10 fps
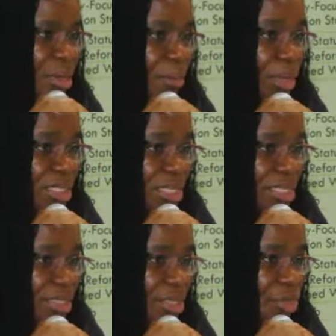but
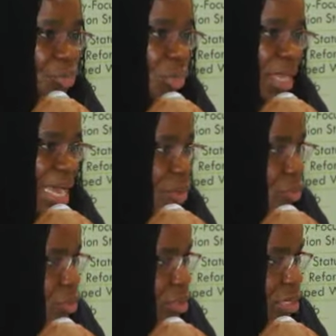the
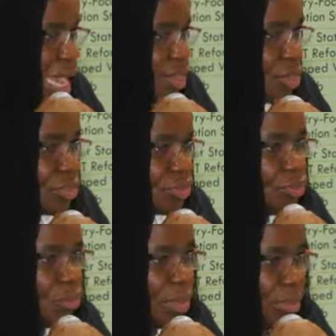rollout across
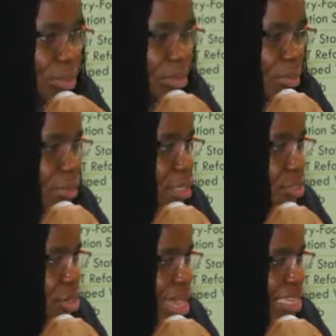the world
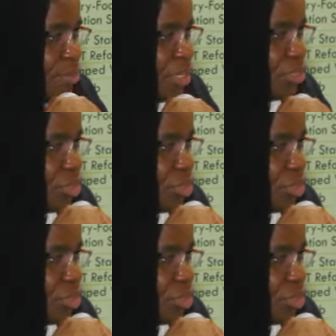has been